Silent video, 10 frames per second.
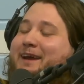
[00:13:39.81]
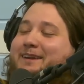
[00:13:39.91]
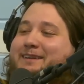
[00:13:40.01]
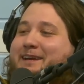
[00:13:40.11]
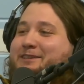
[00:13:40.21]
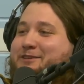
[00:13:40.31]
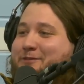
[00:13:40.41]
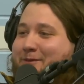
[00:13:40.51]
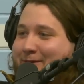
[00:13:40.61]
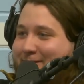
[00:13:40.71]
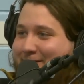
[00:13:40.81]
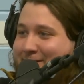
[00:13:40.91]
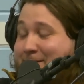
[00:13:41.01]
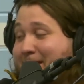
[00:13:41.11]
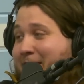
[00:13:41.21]
It'll take two,
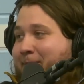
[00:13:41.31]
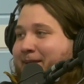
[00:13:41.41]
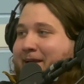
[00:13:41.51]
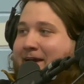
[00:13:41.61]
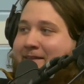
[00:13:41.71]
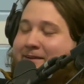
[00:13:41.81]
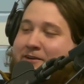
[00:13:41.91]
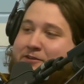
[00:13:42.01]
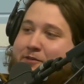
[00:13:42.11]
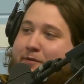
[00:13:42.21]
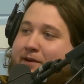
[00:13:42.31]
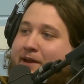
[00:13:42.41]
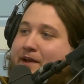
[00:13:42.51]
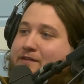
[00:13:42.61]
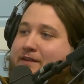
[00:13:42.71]
depending how many you got in there. Two, three
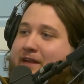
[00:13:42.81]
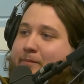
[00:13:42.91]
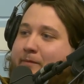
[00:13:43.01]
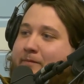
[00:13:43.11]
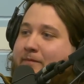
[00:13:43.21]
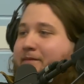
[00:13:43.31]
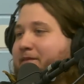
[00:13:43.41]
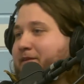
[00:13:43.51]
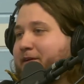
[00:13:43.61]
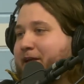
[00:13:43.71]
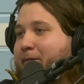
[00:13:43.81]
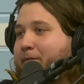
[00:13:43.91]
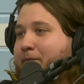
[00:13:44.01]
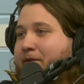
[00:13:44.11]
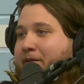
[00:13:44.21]
days. You keep them, keep
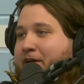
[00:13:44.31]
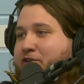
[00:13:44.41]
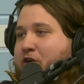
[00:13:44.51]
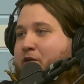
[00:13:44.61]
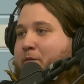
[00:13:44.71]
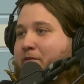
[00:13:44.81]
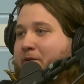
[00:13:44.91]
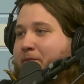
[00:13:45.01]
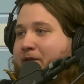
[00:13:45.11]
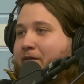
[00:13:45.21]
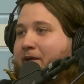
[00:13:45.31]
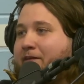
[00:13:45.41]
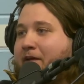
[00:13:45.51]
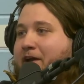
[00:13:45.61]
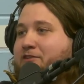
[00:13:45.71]
them in like a dark room. They don't
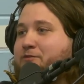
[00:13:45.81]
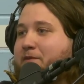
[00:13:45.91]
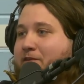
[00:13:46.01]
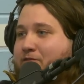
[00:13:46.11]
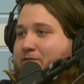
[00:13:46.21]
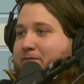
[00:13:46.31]
like light too much.